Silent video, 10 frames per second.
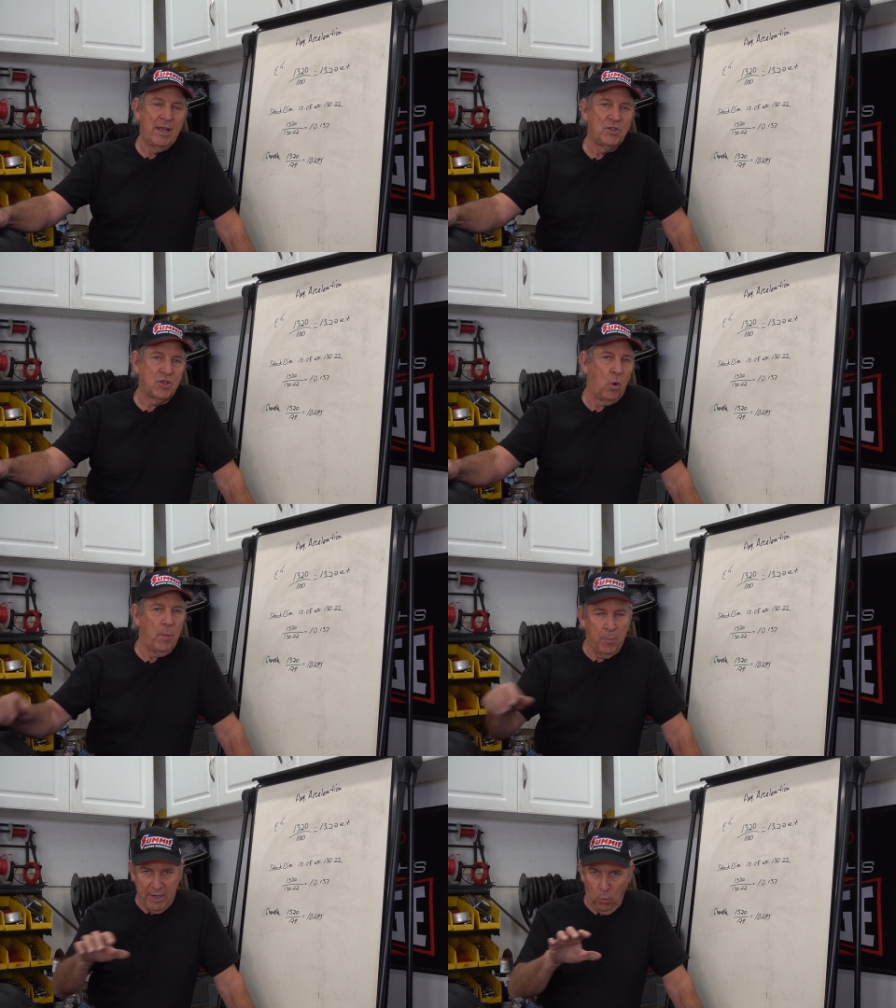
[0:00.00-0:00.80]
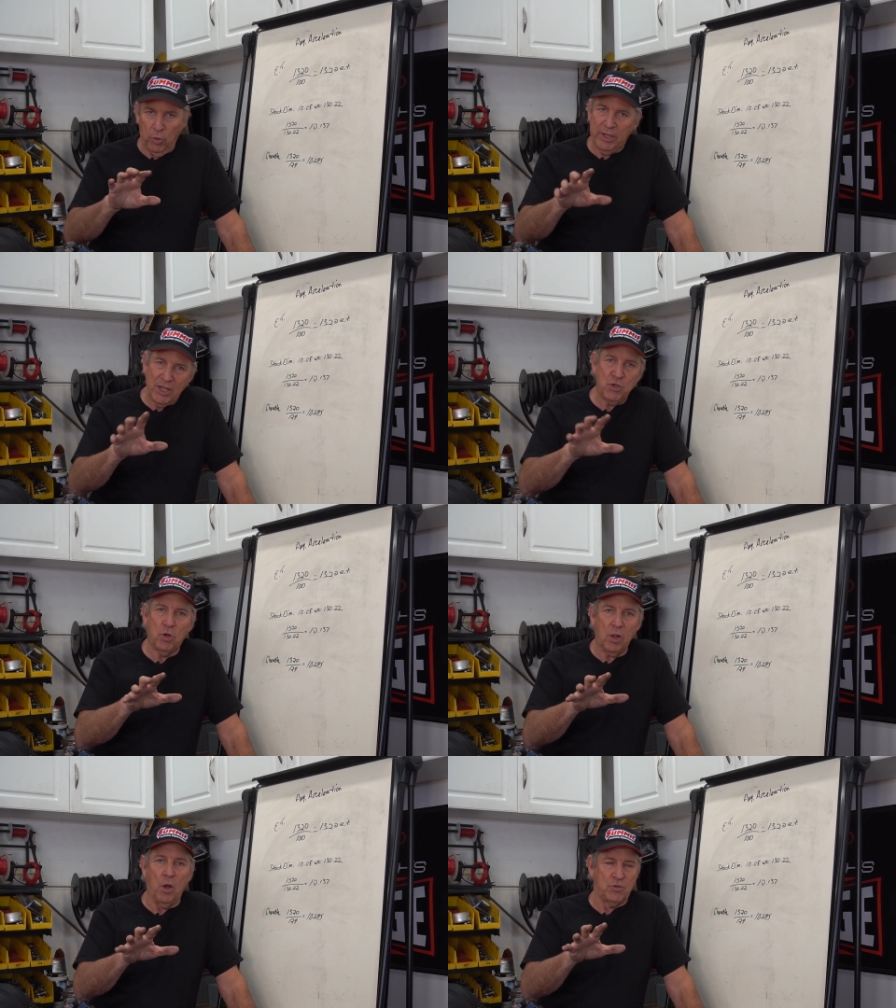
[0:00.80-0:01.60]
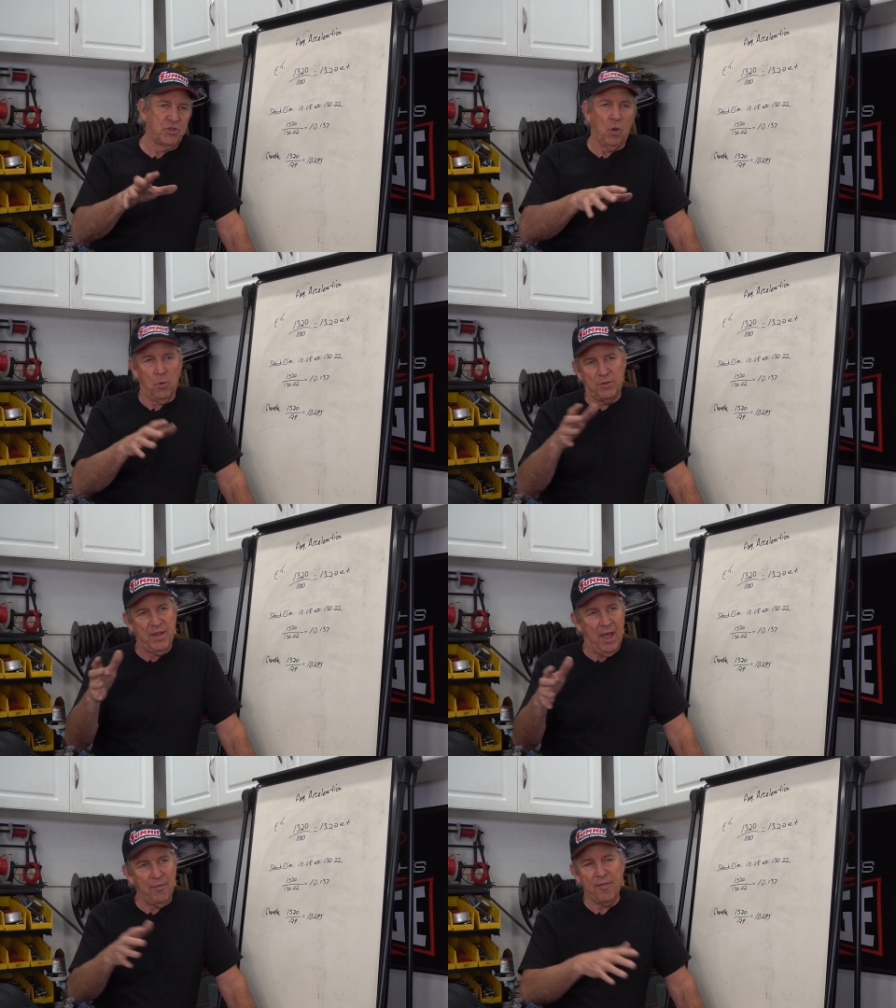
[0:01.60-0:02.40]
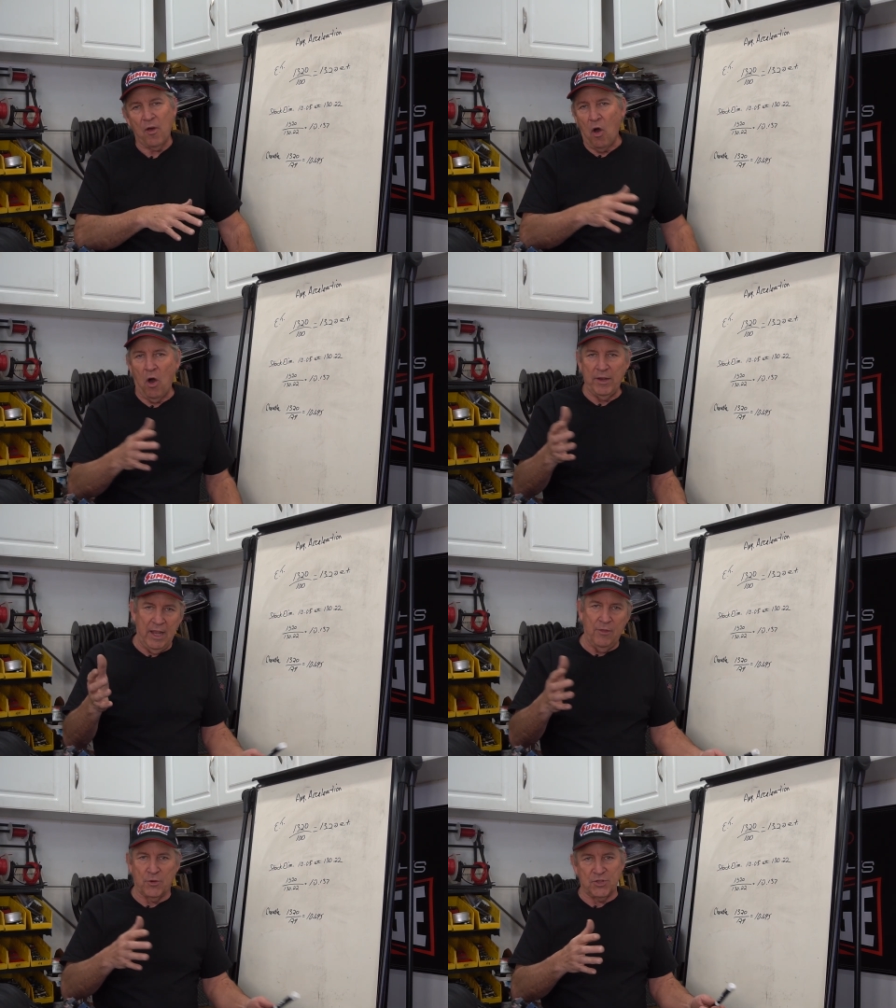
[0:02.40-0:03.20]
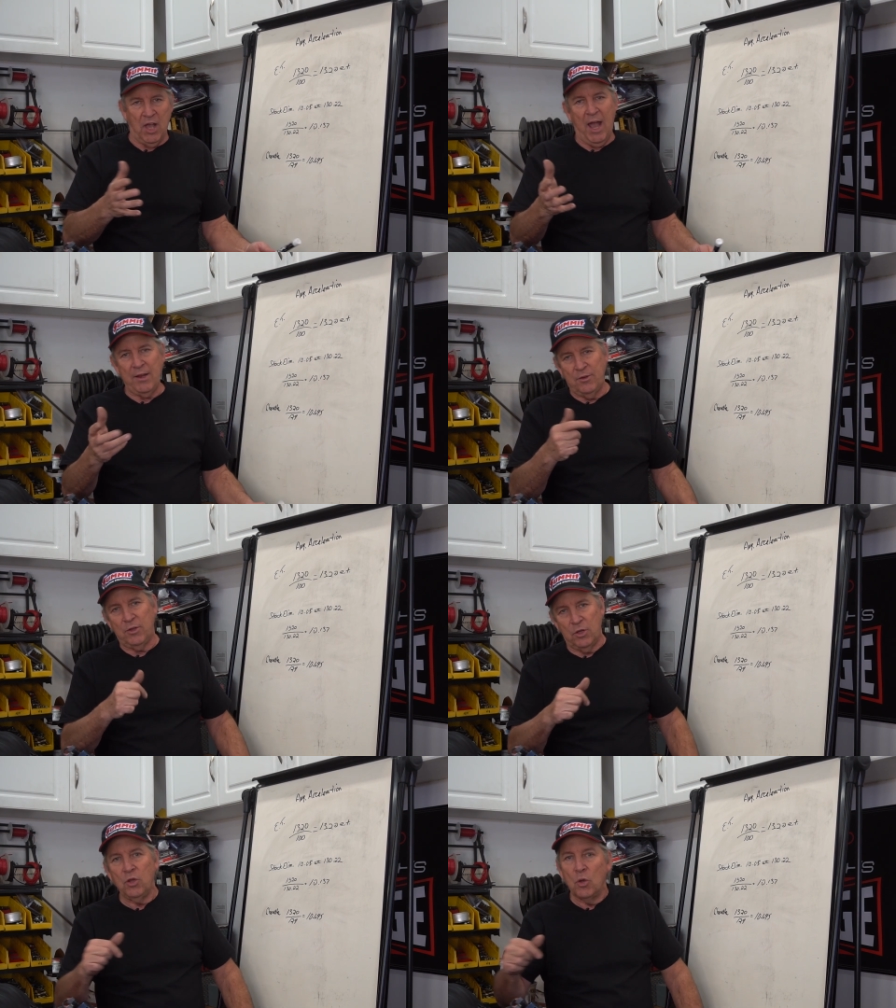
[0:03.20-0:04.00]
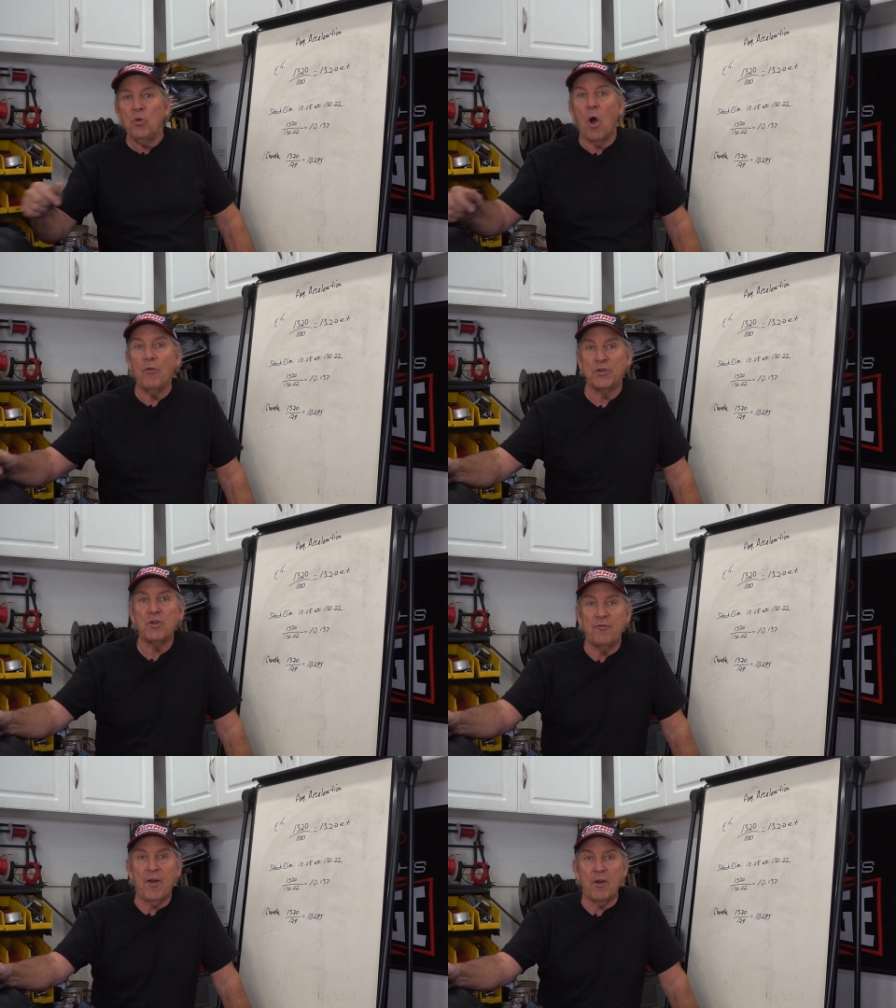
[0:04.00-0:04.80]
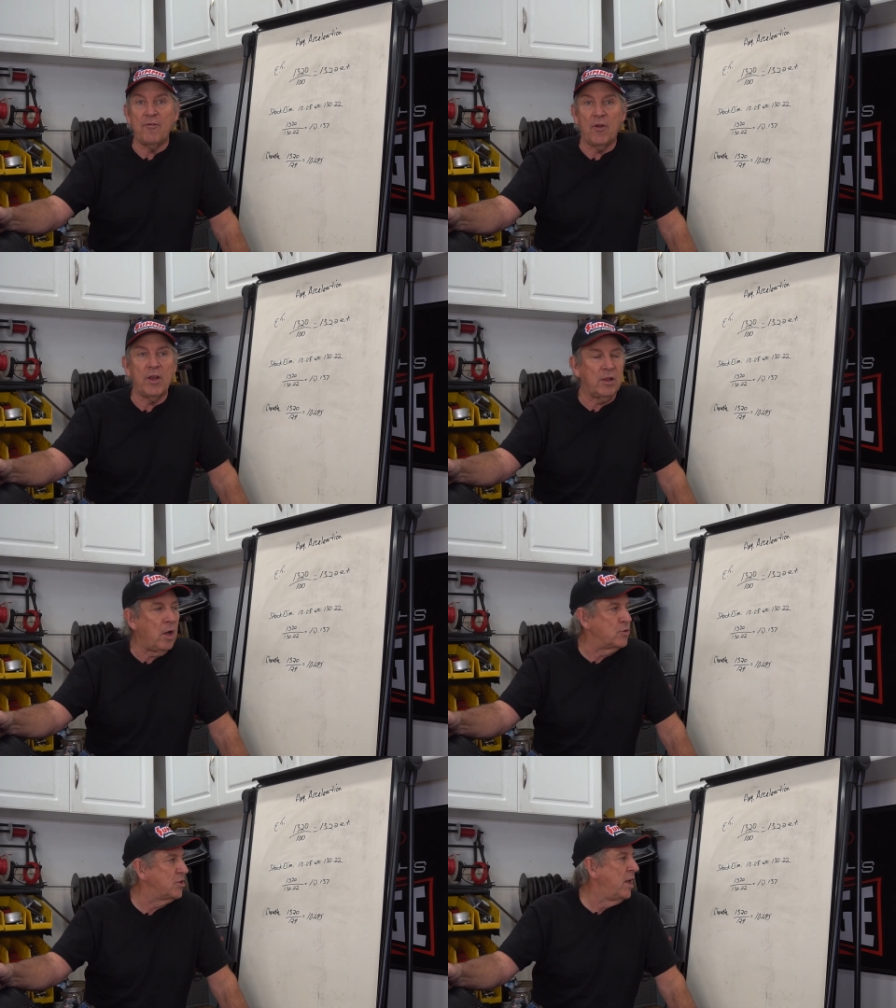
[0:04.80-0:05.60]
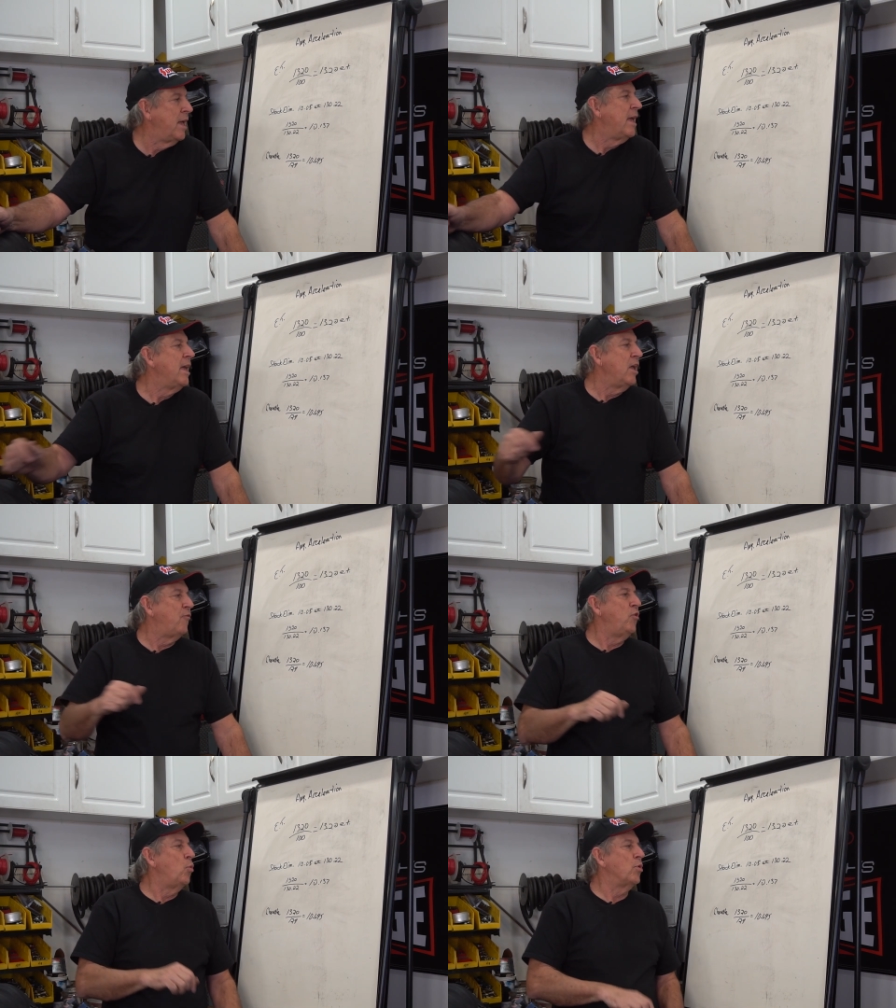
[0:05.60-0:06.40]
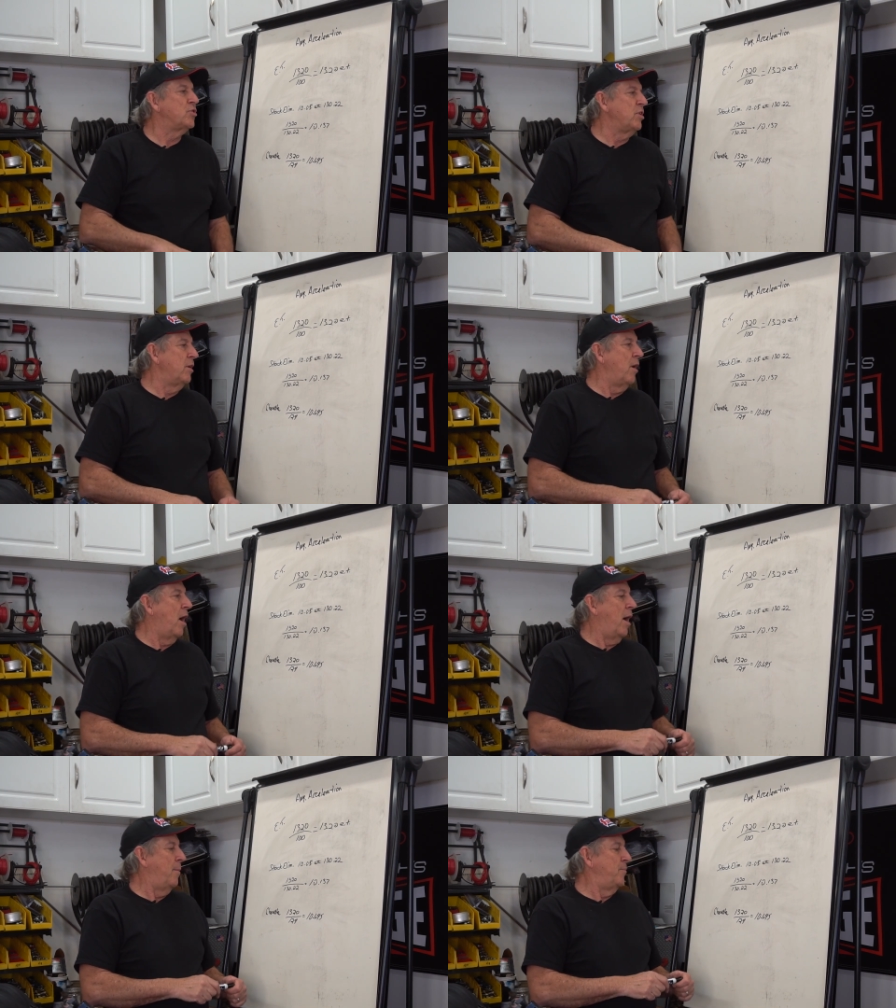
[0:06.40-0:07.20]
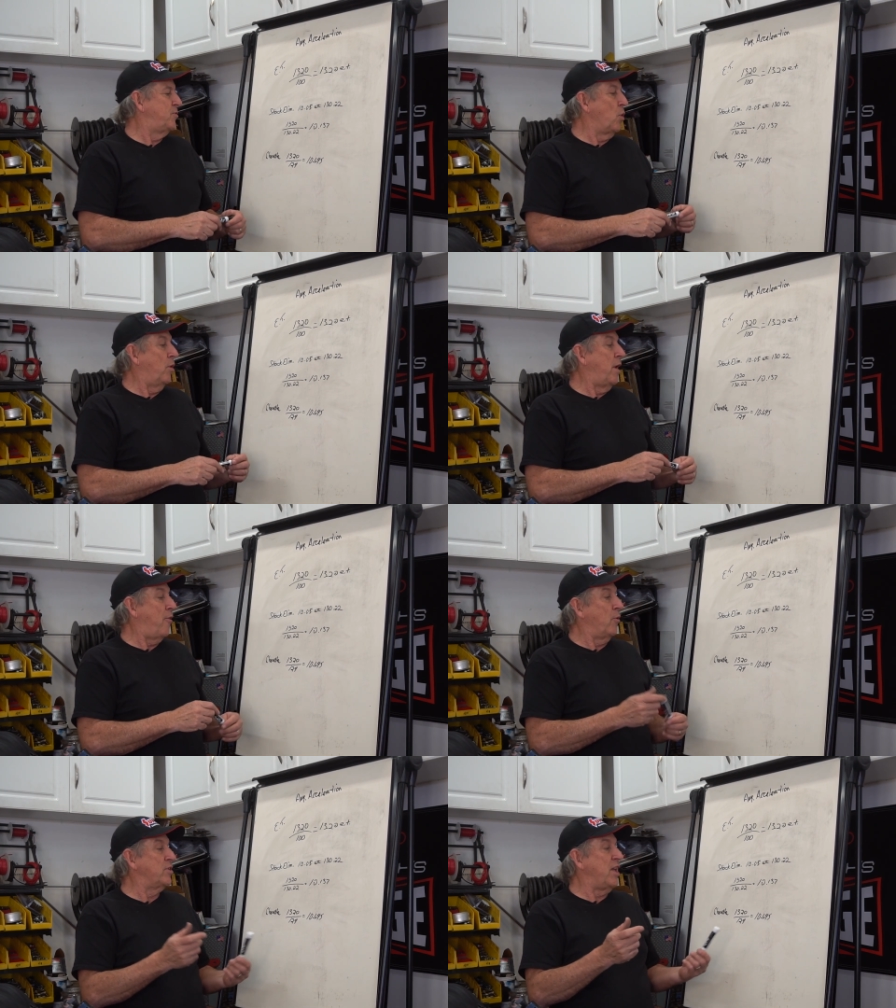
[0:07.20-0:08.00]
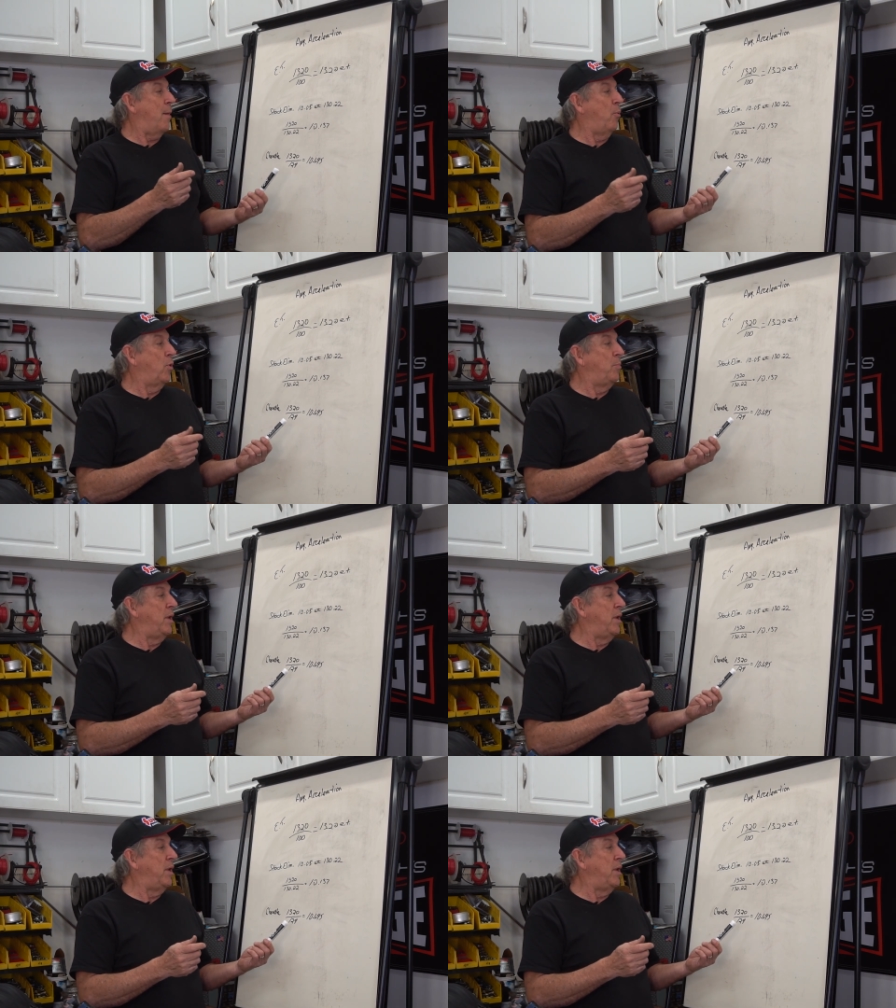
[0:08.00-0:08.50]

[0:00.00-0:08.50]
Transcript: So, but it will get you close. So a tenth on either side, you know that you're very, very close. If you were, um, so another example would